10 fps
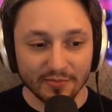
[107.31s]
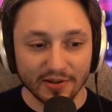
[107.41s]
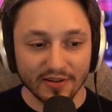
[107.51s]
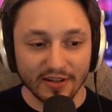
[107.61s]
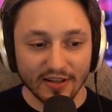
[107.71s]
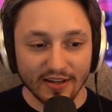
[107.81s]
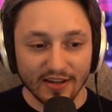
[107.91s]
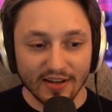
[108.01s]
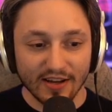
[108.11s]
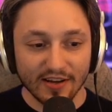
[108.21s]
But
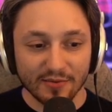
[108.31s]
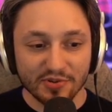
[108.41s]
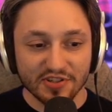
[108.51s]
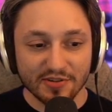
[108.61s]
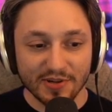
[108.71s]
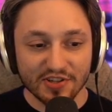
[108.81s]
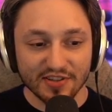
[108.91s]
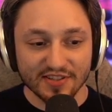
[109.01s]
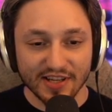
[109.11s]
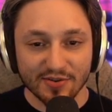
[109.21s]
just to mention
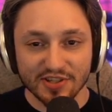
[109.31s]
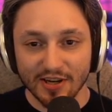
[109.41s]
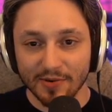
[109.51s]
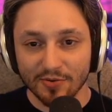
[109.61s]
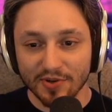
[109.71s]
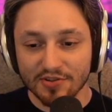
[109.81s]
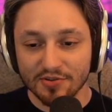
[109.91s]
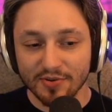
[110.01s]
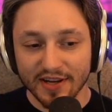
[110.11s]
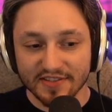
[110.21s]
the scout timing, we
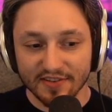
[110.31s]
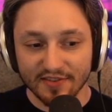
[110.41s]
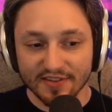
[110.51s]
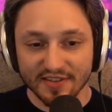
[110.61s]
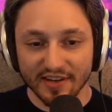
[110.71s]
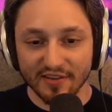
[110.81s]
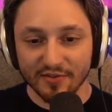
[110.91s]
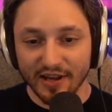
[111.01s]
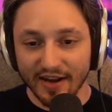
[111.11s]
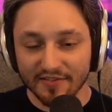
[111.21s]
do SCV
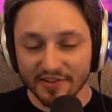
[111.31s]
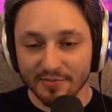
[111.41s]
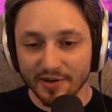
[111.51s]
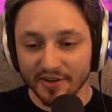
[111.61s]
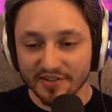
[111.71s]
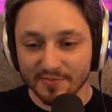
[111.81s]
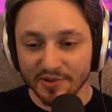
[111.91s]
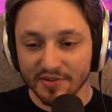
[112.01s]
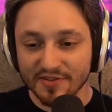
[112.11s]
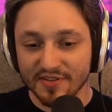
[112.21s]
scout after the barracks
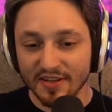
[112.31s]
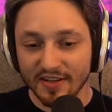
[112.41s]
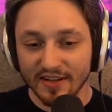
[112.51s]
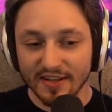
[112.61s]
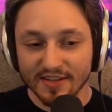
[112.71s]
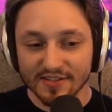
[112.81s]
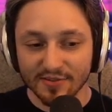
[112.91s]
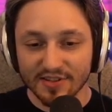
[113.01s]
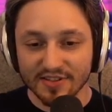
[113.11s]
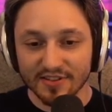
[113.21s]
builds,
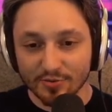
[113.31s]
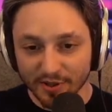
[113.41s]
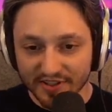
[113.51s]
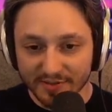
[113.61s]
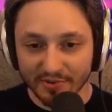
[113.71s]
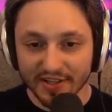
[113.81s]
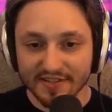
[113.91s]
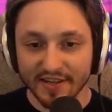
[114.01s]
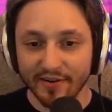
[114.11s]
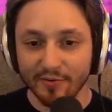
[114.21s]
so this is a 20 supply
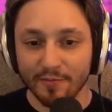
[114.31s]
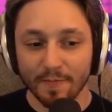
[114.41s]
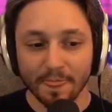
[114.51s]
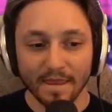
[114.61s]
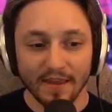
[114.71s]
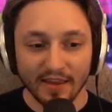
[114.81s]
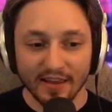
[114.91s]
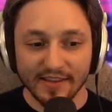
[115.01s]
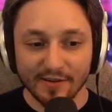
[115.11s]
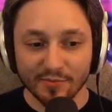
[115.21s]
scout,
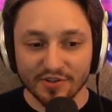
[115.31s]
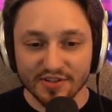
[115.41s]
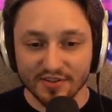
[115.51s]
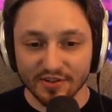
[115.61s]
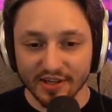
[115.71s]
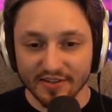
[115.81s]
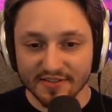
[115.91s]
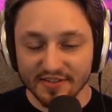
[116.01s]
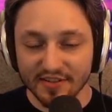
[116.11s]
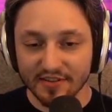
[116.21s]
and then we're just looking to
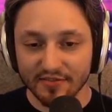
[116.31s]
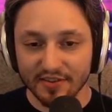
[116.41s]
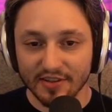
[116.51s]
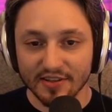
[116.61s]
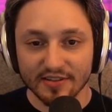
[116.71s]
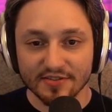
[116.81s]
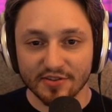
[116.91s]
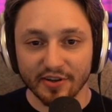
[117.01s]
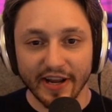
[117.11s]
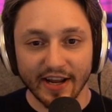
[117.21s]
see if the
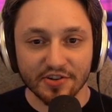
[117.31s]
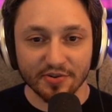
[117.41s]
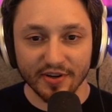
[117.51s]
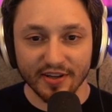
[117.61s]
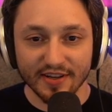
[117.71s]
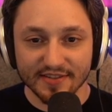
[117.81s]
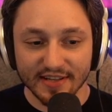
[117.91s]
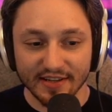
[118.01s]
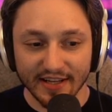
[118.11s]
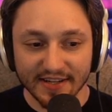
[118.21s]
Zerg hatchery is
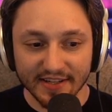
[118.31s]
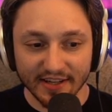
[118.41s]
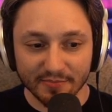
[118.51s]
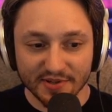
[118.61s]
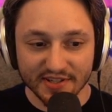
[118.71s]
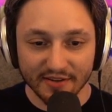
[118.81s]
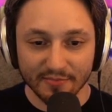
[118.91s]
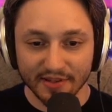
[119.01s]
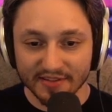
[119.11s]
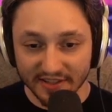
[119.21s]
at 99%
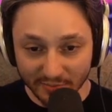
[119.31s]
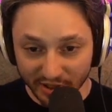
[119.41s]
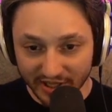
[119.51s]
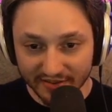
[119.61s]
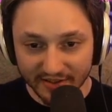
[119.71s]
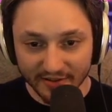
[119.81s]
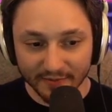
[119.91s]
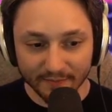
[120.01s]
by the time we get there.